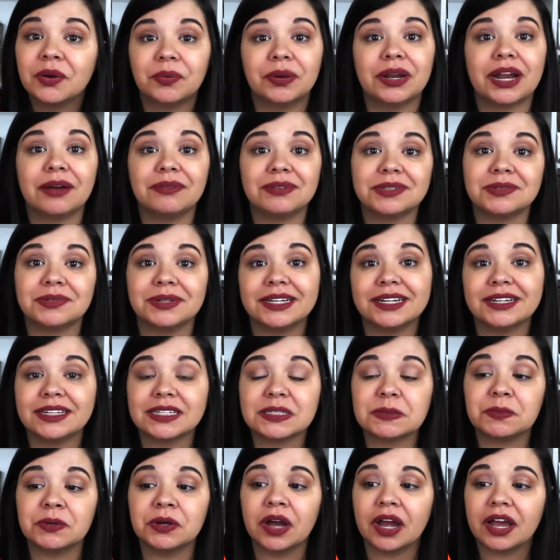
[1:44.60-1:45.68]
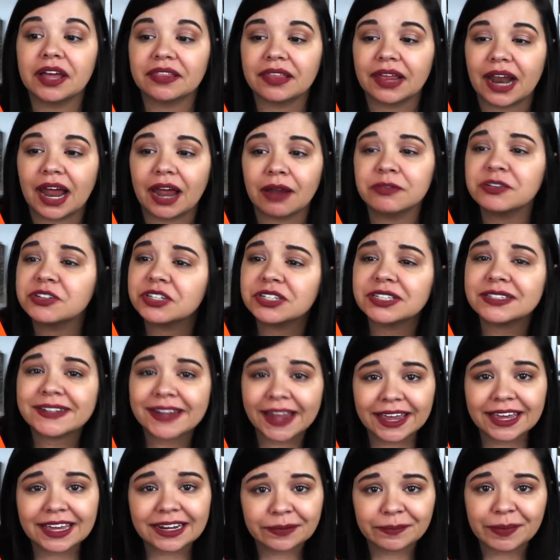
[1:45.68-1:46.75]
when I was reading this book that I was just
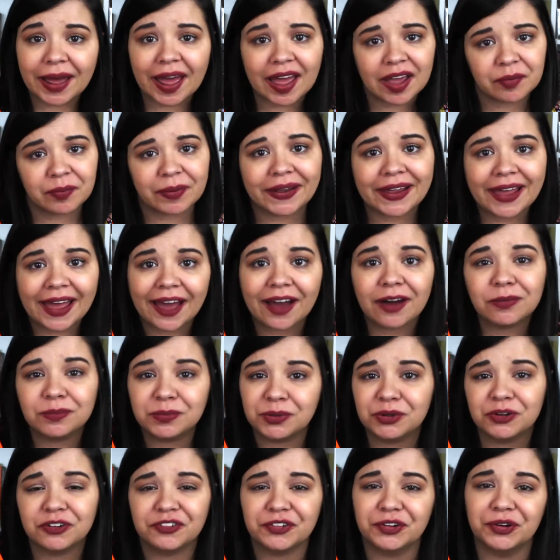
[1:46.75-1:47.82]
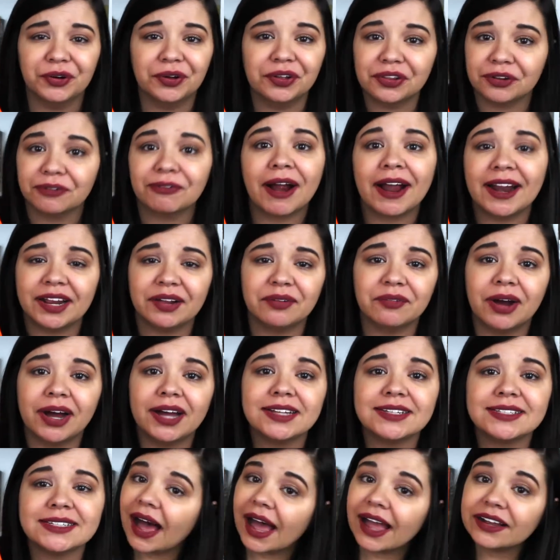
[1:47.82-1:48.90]
taken aback by how beautiful the writing
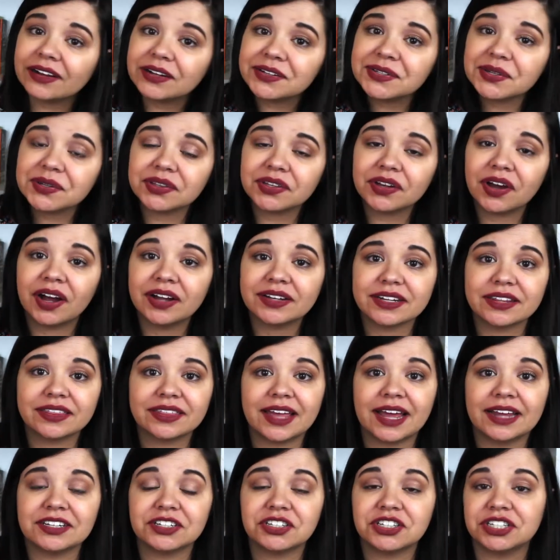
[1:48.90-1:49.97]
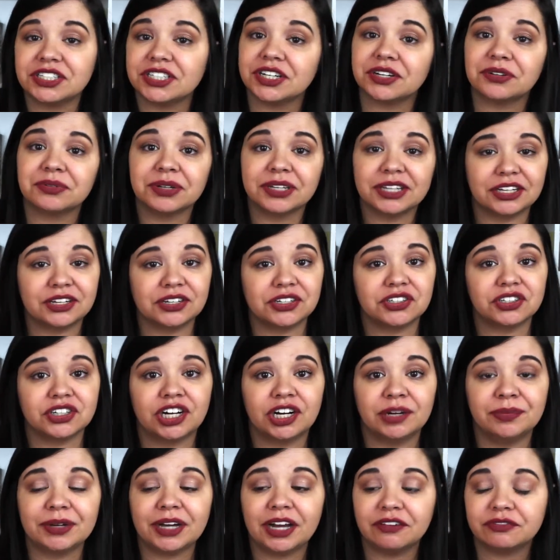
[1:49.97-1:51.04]
was. I also thought that she did a really good
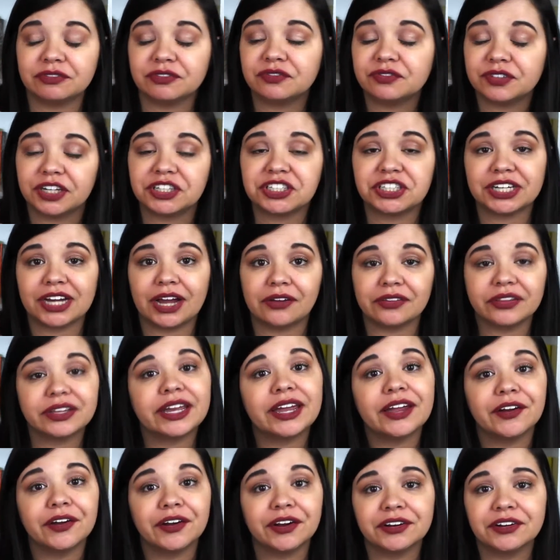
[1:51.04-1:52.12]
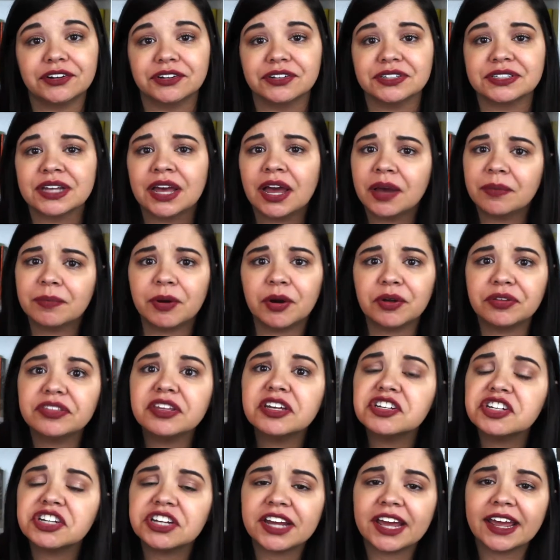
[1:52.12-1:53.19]
job of fleshing out the characters. Both
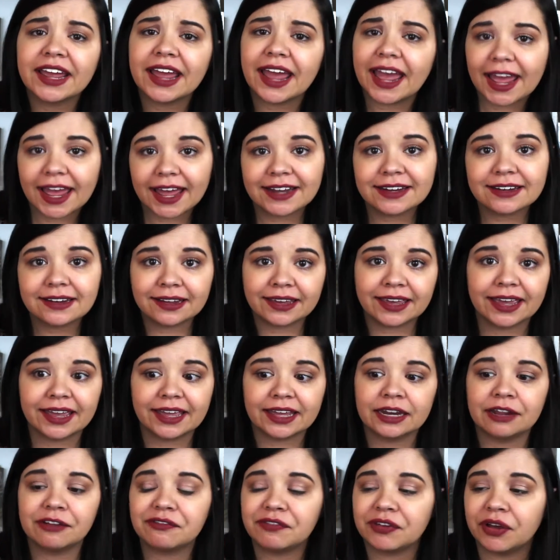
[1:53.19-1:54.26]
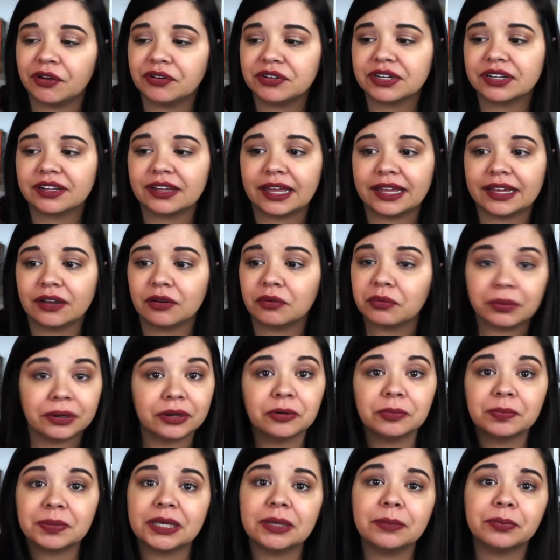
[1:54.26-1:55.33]
Yejide and Akin felt like
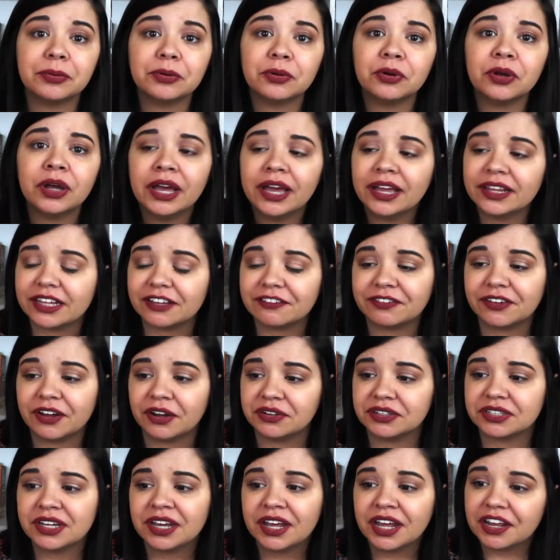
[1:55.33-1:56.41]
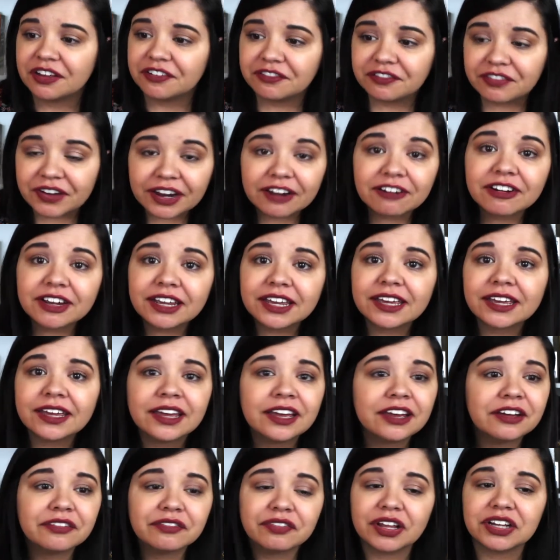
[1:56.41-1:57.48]
real people. They felt very
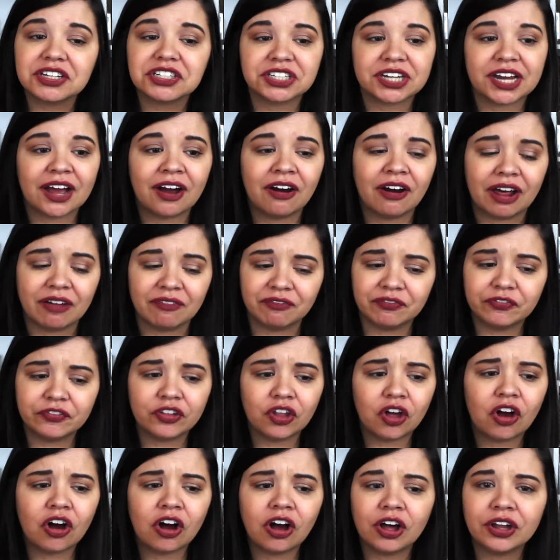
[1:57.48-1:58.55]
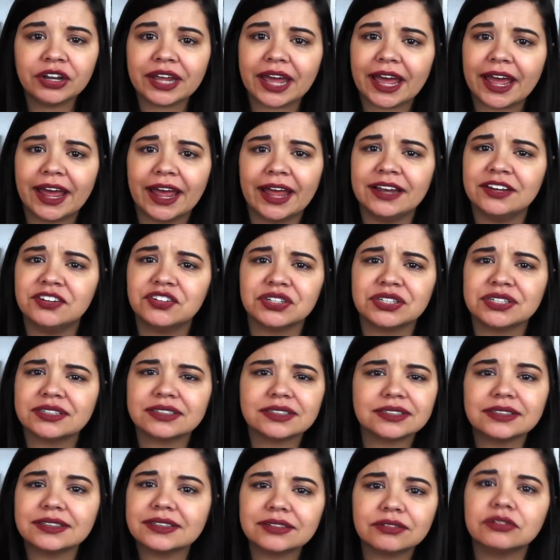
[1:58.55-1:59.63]
fleshed out and flawed and just
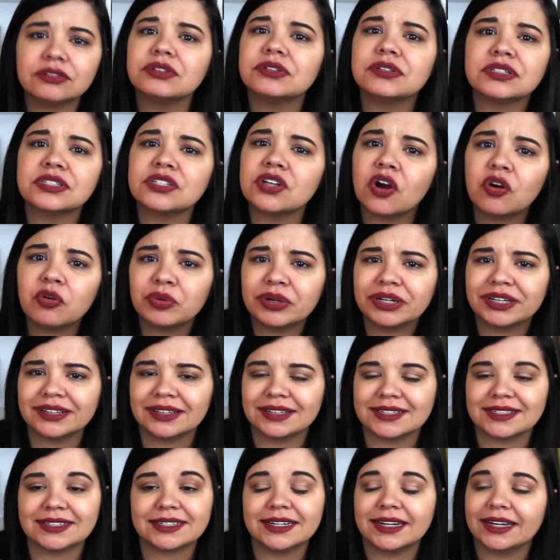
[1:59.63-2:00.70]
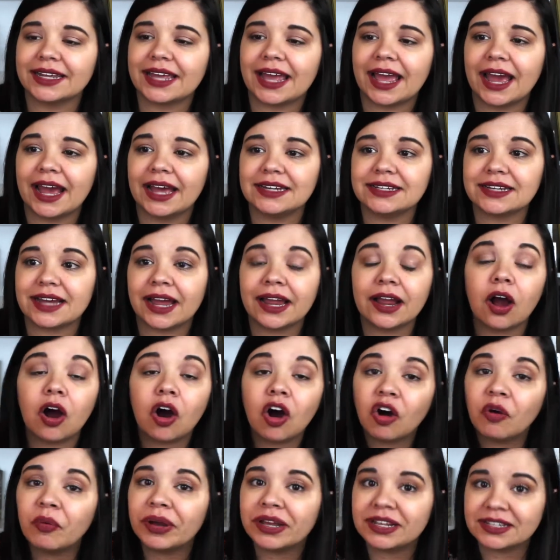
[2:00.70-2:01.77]
so realistic, and I
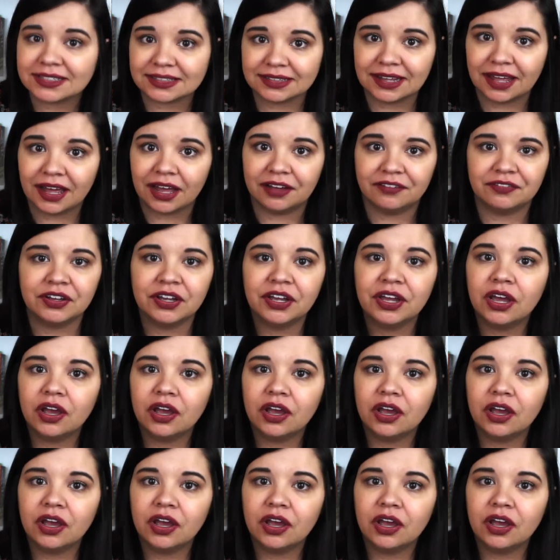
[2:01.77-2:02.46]
always love